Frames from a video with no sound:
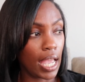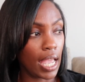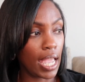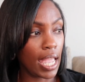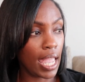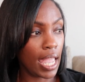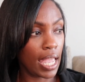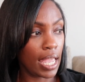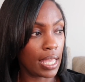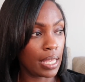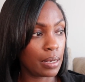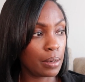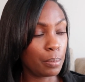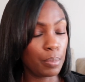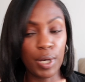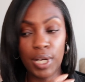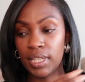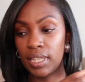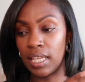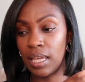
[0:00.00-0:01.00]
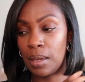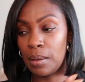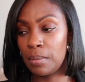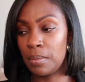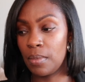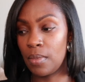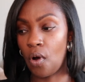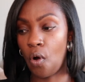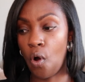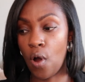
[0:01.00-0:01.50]
and put
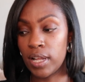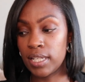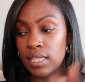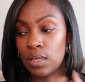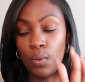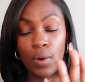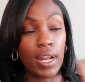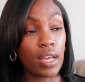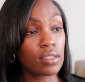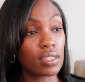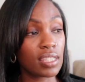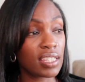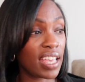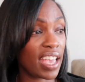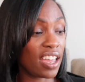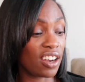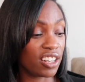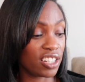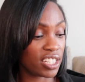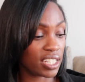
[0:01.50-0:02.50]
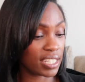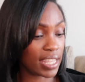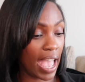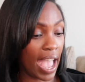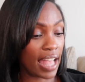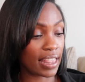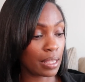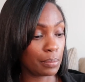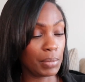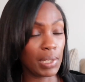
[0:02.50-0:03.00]
them on someone else's head or just
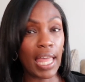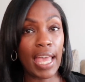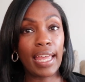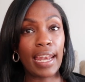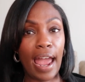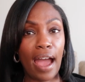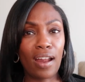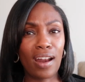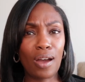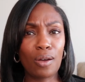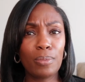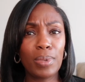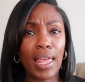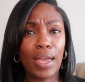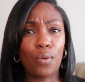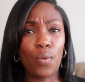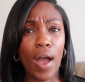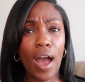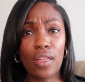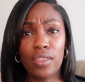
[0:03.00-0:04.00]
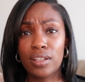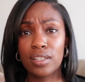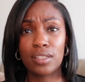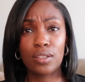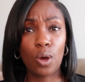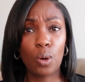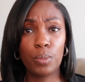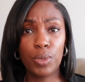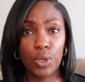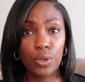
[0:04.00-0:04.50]
had them laid out, I would be like, wow, they're
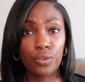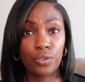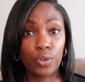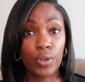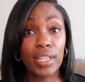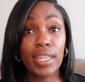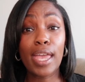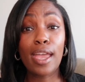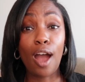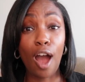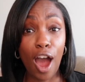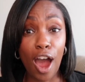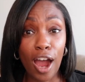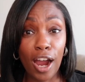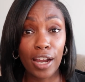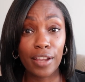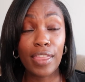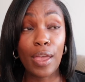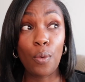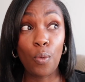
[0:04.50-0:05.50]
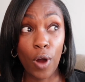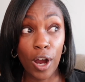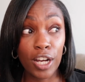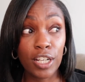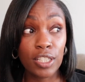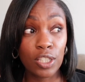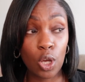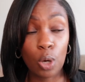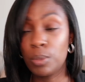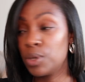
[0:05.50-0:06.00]
so beautiful. And they
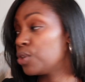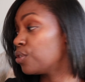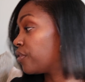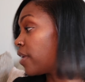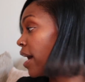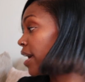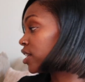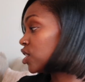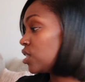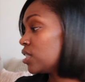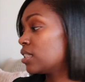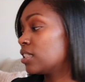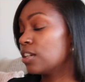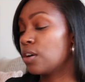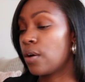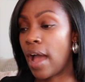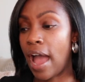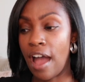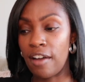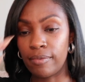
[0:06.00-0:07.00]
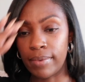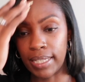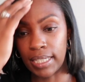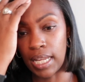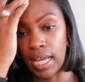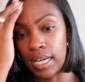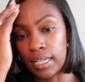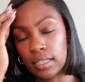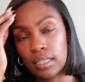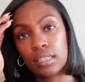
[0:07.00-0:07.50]
were so beautiful. I actually still have my
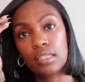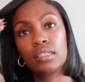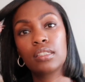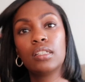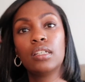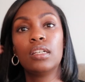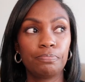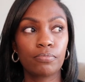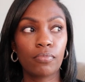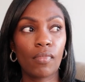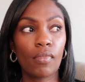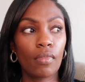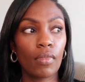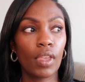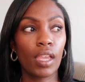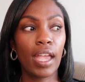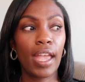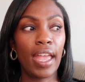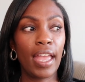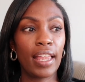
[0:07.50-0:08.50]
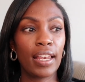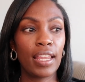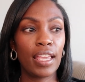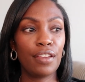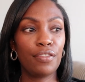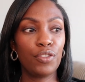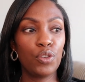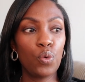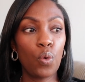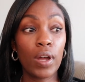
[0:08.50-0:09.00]
locks. And
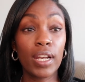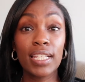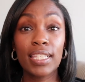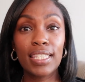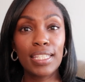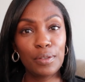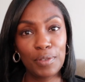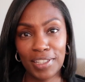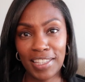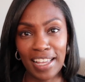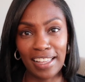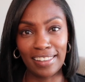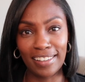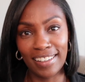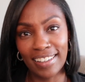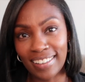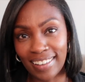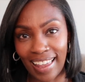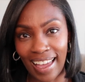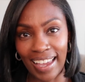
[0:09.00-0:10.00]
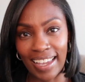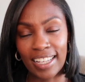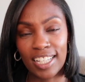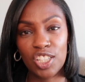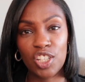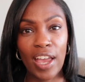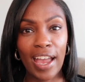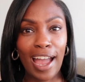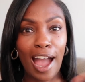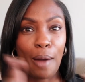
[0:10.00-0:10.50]
if you want to see what they look like,
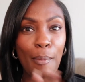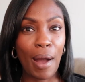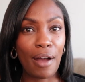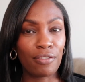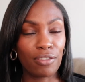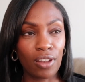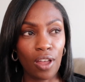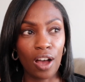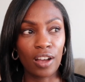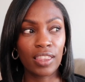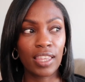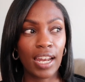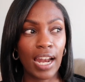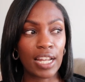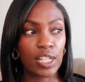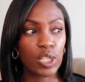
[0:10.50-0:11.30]
check out my vlog that I